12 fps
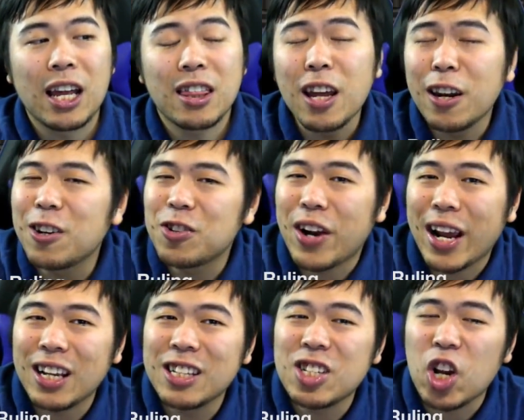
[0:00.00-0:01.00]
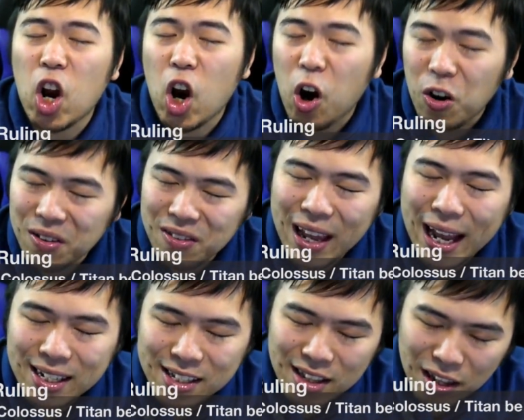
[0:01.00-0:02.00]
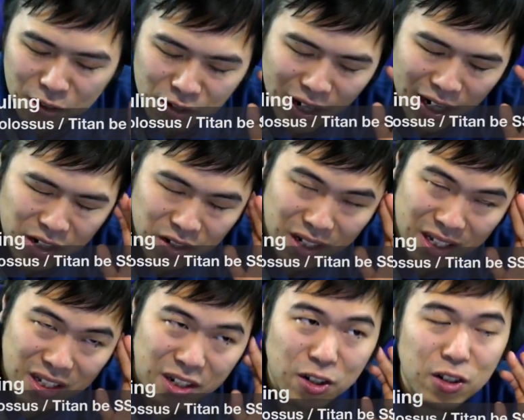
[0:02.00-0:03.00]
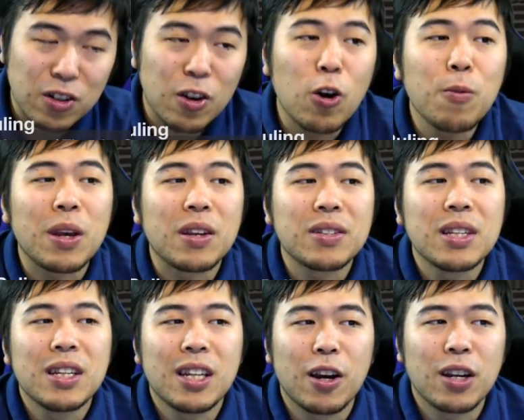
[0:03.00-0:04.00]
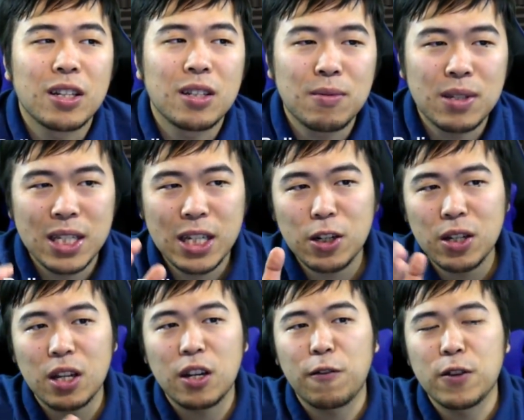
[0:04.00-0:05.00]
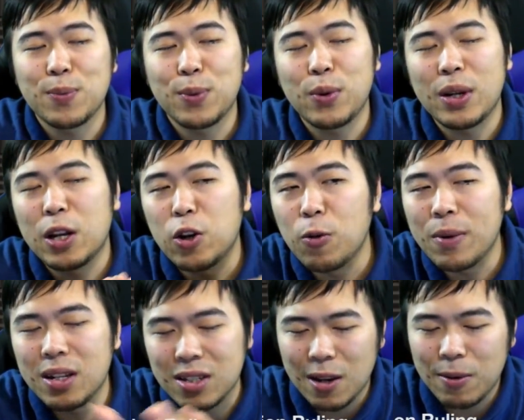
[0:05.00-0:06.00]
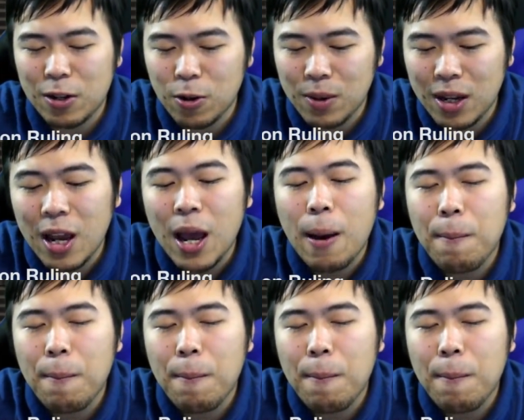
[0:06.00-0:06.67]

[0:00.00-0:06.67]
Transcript: Thunder Dragons aren't that. Thunder Dragons are considered Nomis. Now consider the difference between a Nomi and a Semi-Nomi.